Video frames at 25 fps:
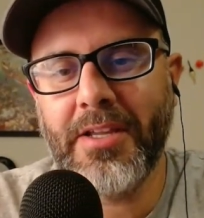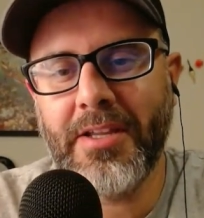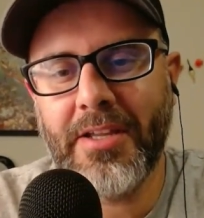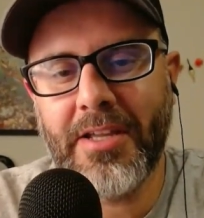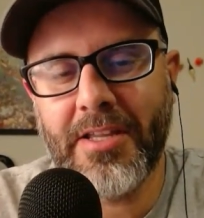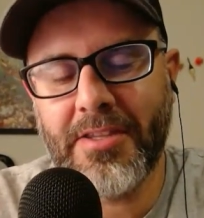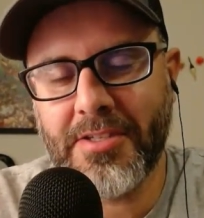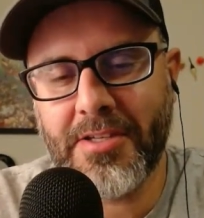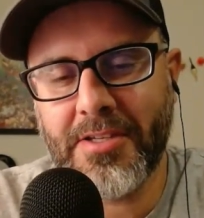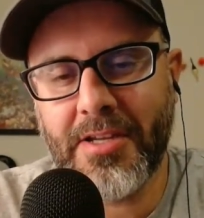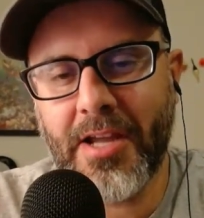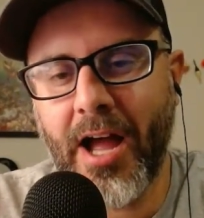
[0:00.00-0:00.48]

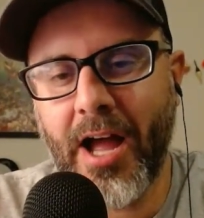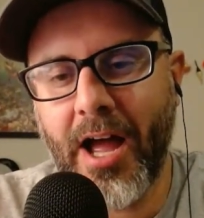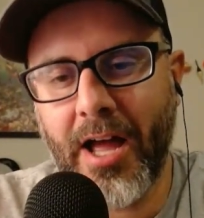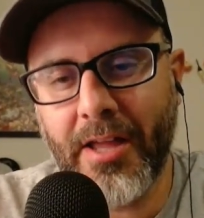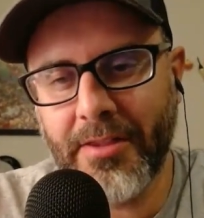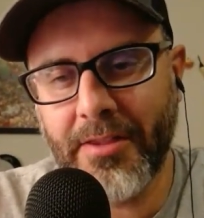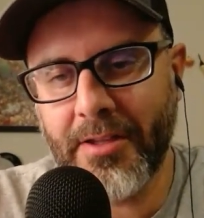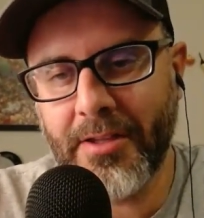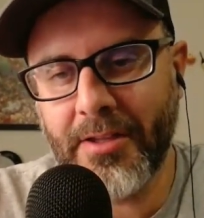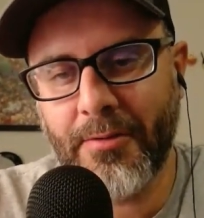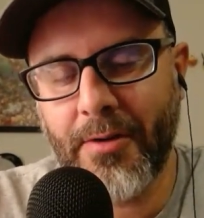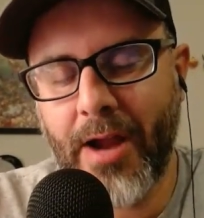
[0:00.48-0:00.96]
It's gone.
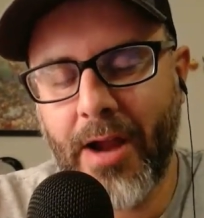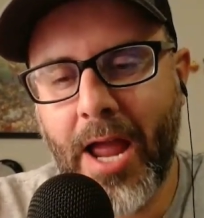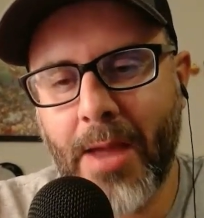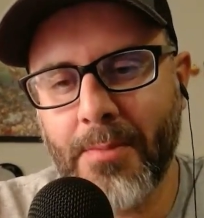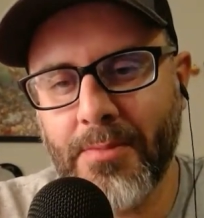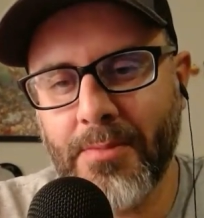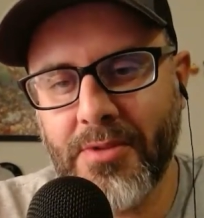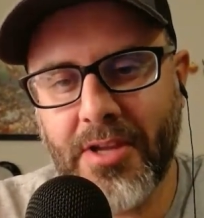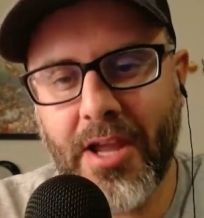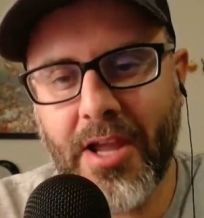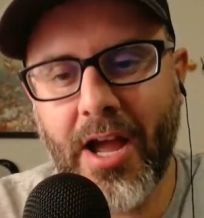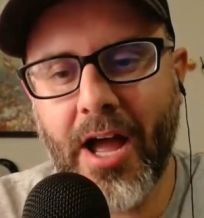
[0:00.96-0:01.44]
The crab's
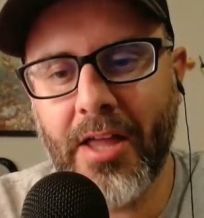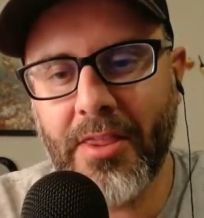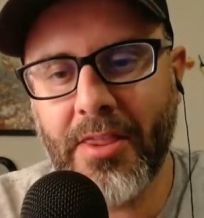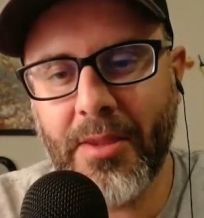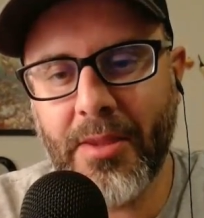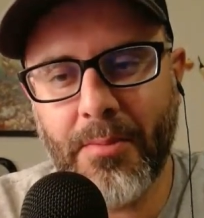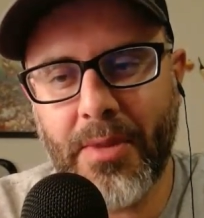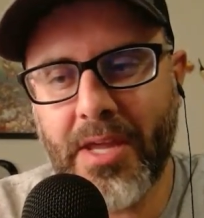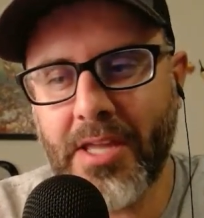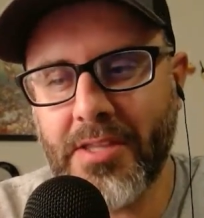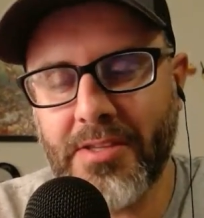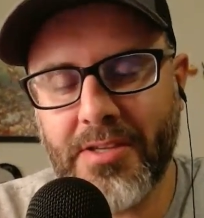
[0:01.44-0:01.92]
gone. The
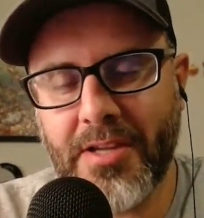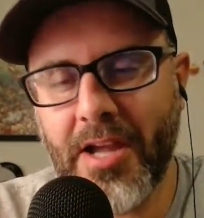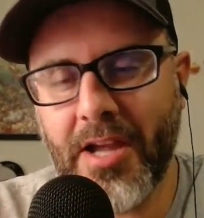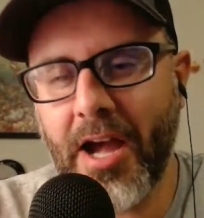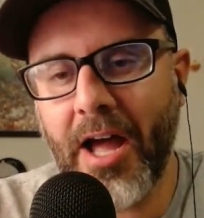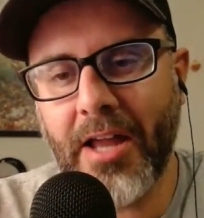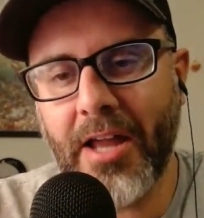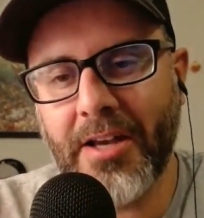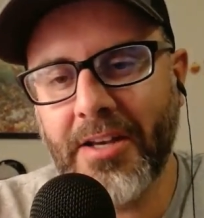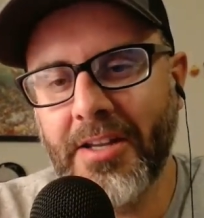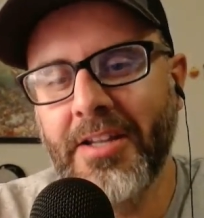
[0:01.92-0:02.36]
bait's gone.